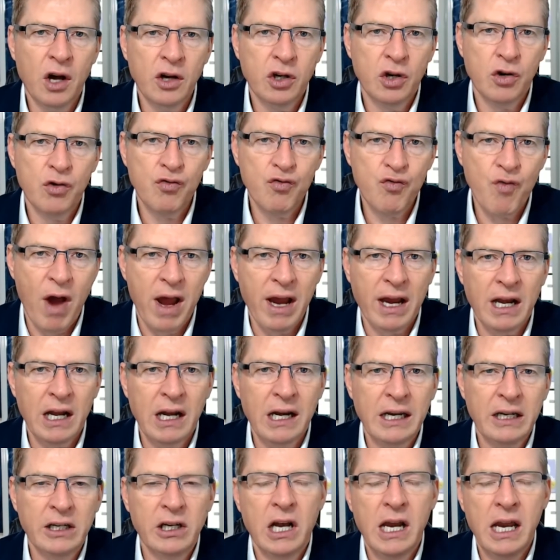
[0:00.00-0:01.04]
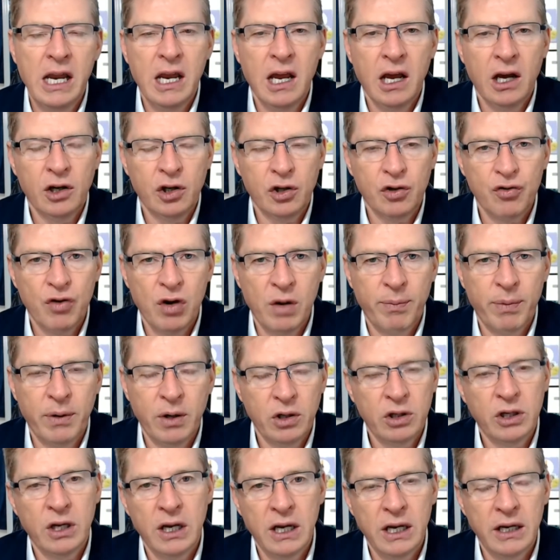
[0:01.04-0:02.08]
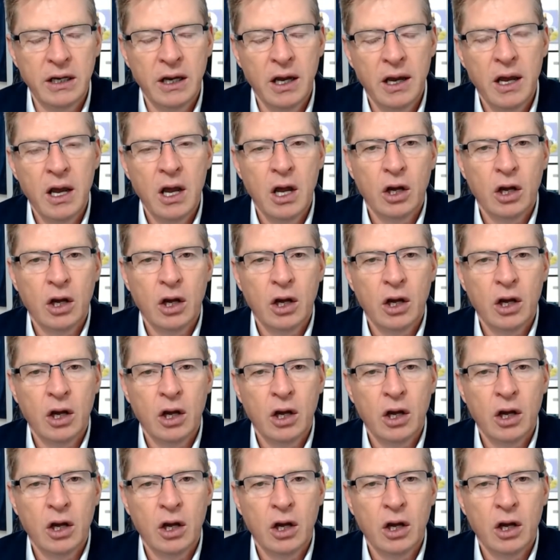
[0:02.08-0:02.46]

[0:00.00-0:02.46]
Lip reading: directly attributed